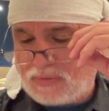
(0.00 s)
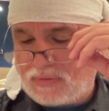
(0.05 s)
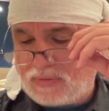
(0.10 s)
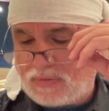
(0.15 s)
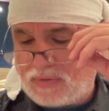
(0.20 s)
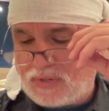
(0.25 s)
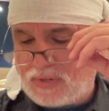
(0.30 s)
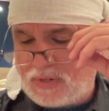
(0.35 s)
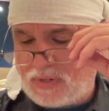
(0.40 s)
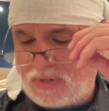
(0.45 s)

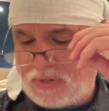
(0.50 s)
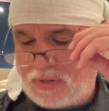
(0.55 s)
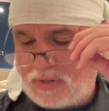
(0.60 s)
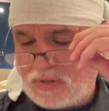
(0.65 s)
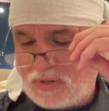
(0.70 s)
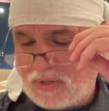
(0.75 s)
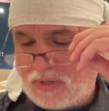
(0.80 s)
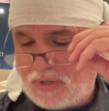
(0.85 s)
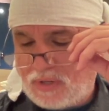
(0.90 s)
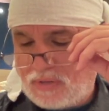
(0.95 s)
Did he?
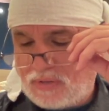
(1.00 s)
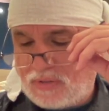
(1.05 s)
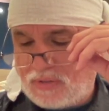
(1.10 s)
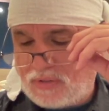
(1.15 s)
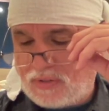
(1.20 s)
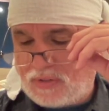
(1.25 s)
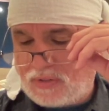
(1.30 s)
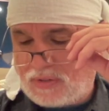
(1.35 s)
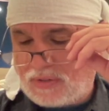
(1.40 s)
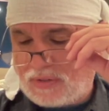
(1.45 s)

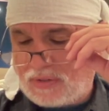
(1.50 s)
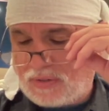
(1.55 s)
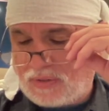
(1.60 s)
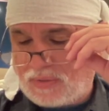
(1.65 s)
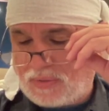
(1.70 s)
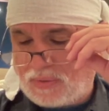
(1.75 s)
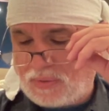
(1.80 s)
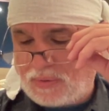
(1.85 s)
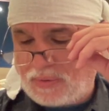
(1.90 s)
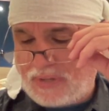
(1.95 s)
Does it
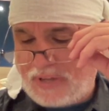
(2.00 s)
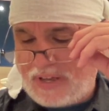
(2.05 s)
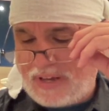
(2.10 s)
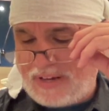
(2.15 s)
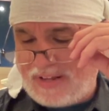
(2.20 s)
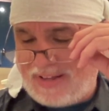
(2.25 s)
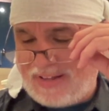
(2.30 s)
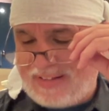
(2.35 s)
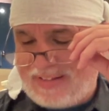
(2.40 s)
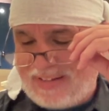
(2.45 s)

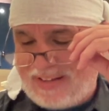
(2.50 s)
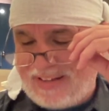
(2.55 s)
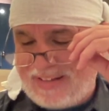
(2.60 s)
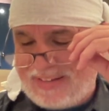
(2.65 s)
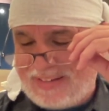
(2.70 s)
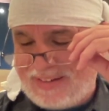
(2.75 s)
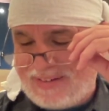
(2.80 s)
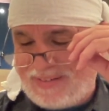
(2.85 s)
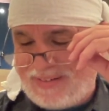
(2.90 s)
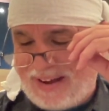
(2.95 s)
Coldgate?
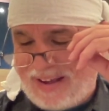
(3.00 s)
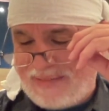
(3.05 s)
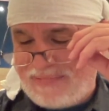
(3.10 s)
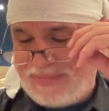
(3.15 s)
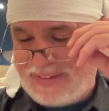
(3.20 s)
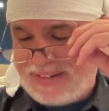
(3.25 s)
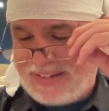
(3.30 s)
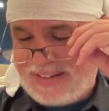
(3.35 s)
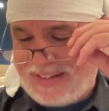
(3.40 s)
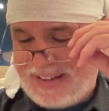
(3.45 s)
Does it
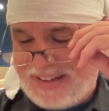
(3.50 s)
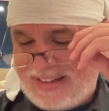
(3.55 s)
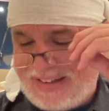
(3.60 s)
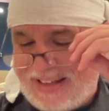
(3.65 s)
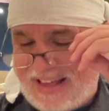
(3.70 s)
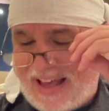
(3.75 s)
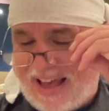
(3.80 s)
Rapidgate?